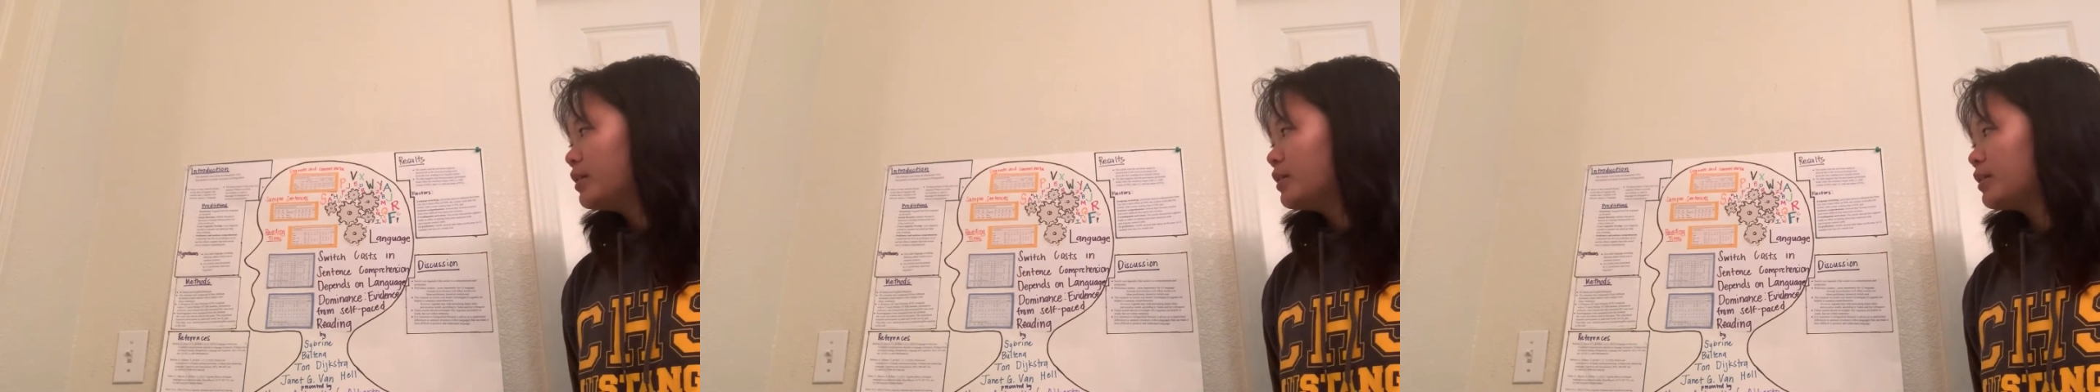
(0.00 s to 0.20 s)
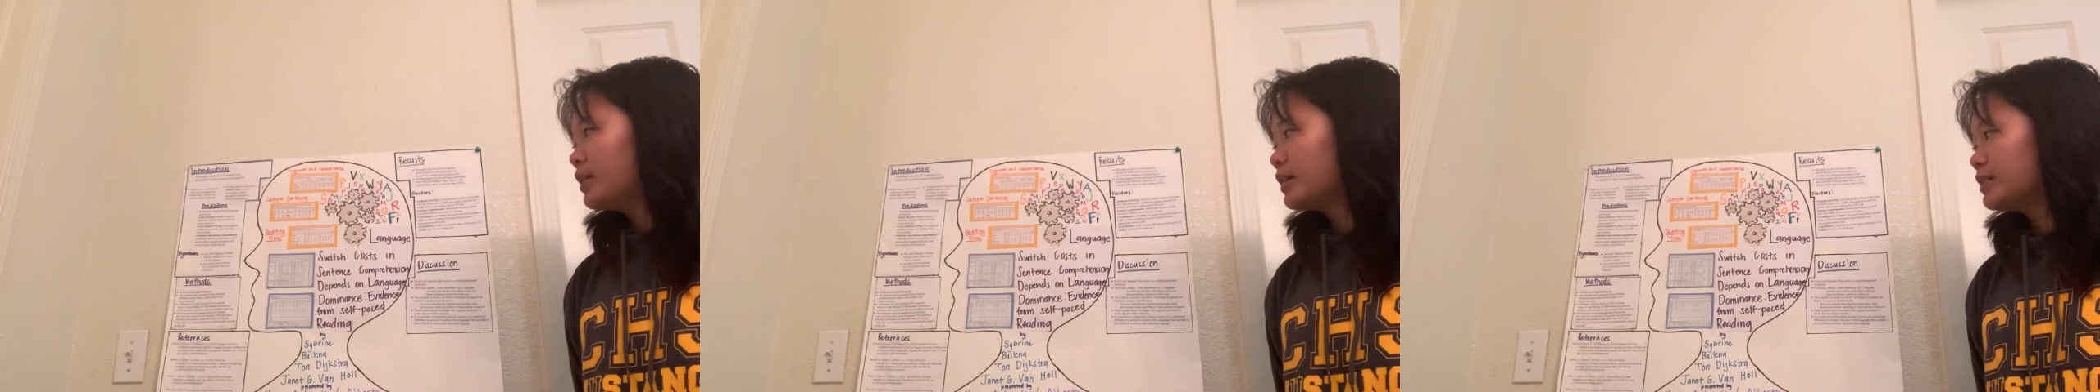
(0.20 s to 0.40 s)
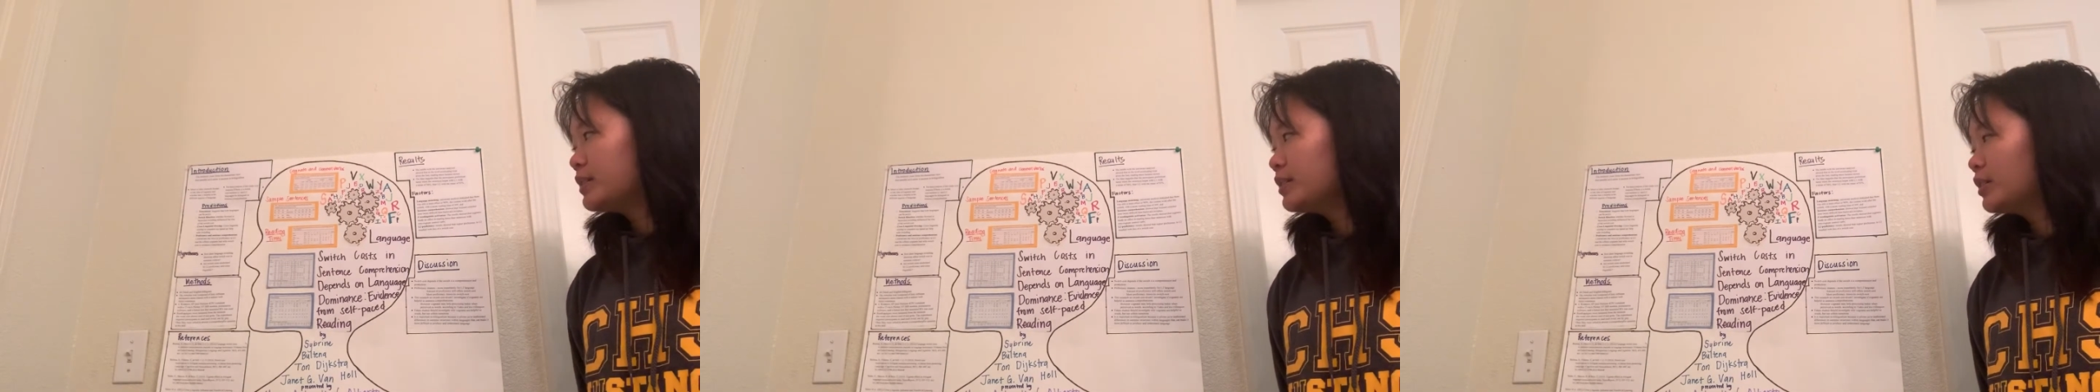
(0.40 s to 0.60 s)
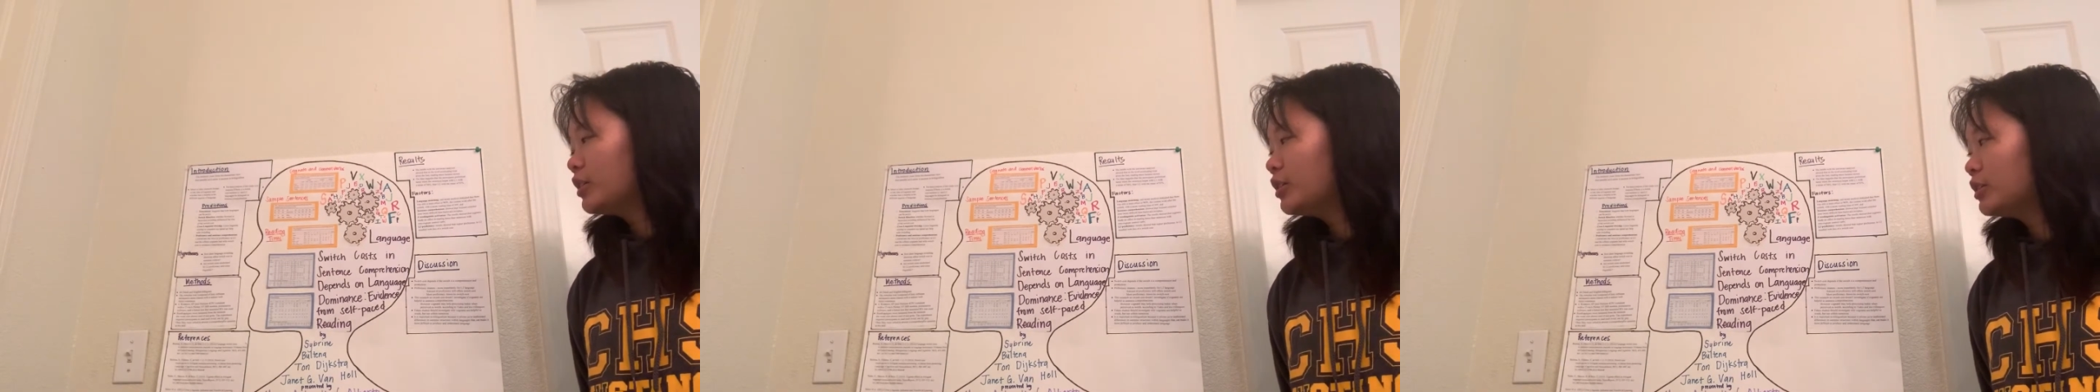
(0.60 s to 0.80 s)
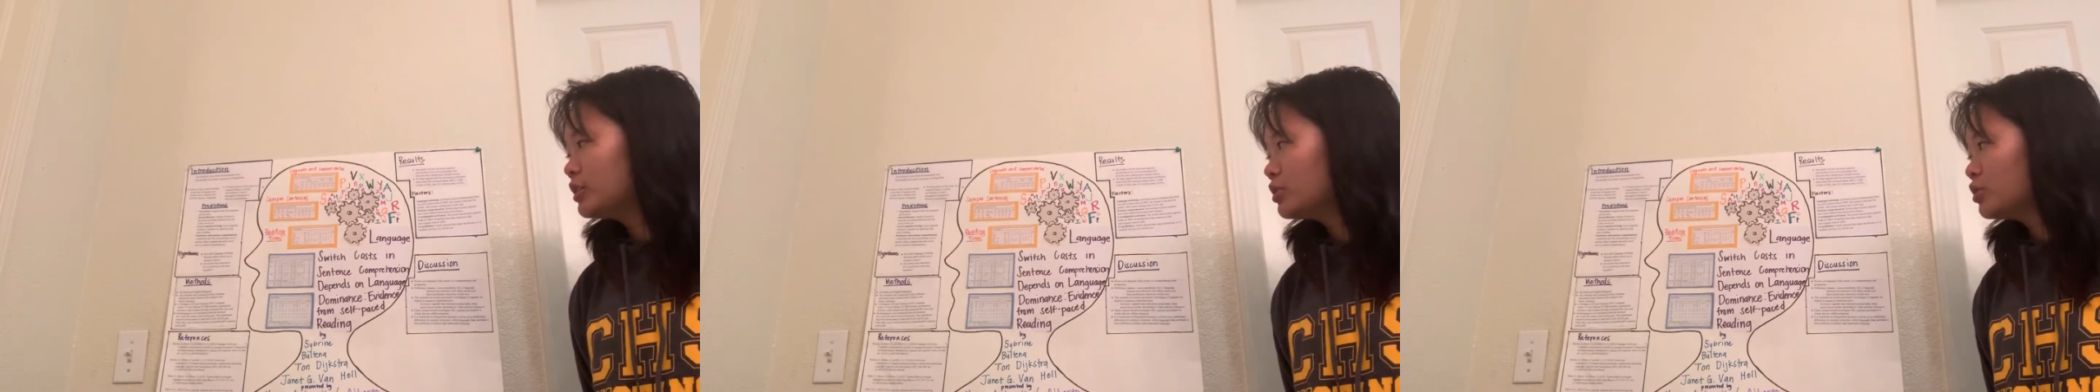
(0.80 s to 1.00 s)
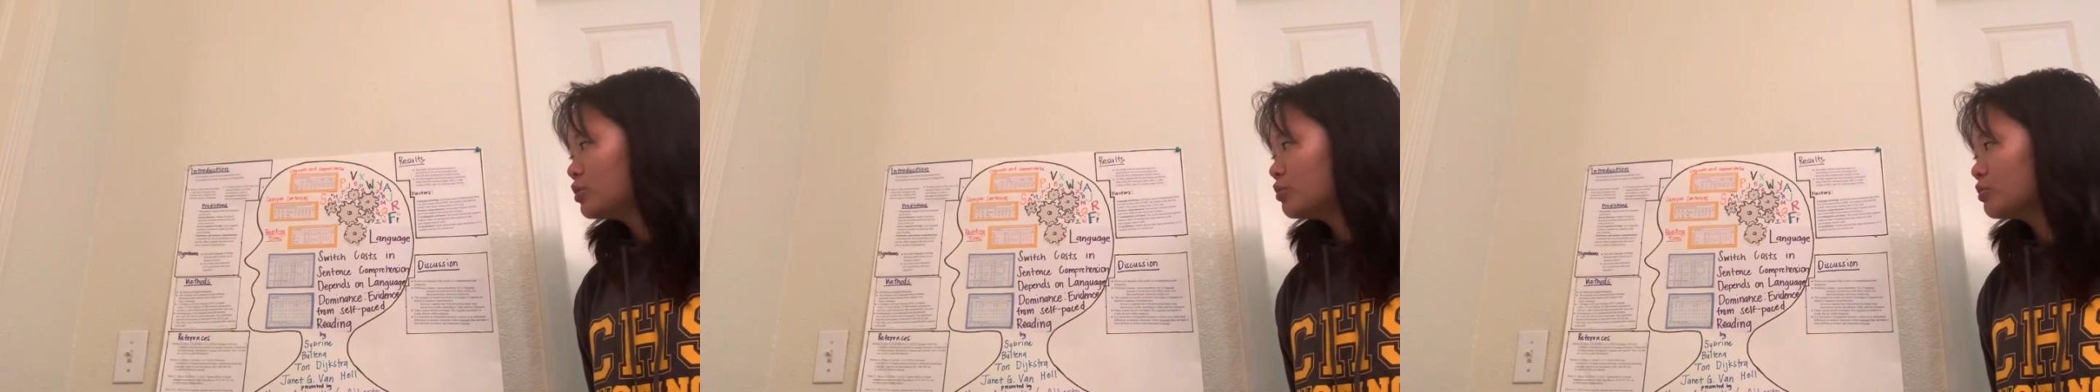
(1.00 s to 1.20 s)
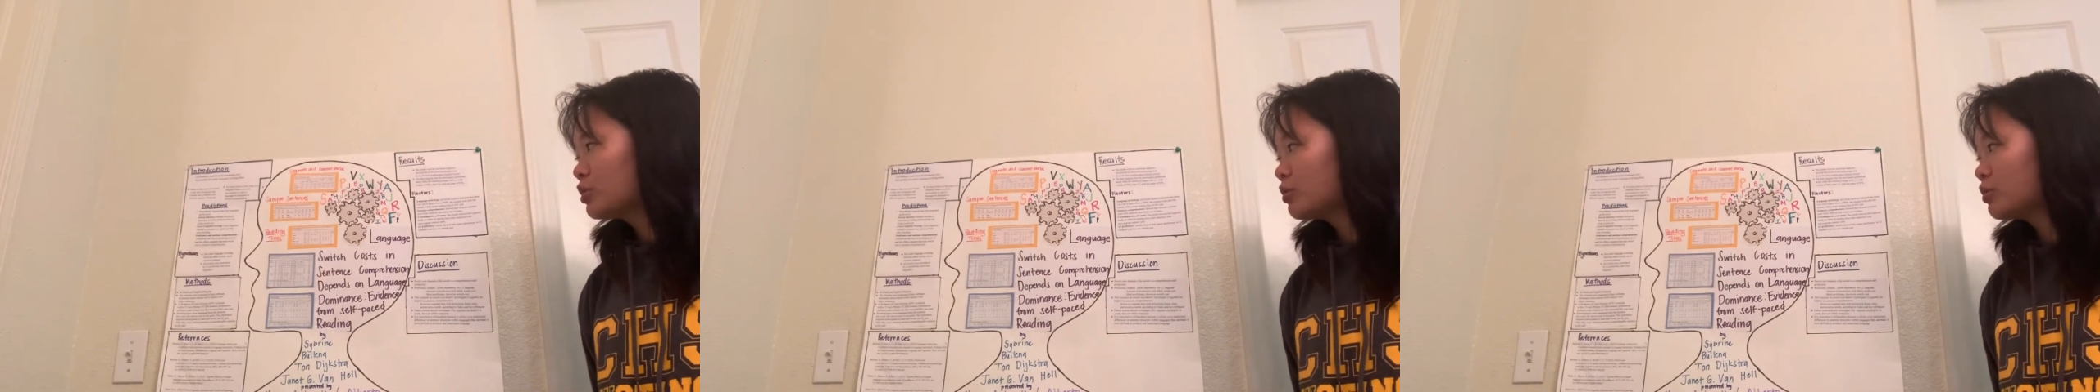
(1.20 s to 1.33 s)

The next thing they looked into was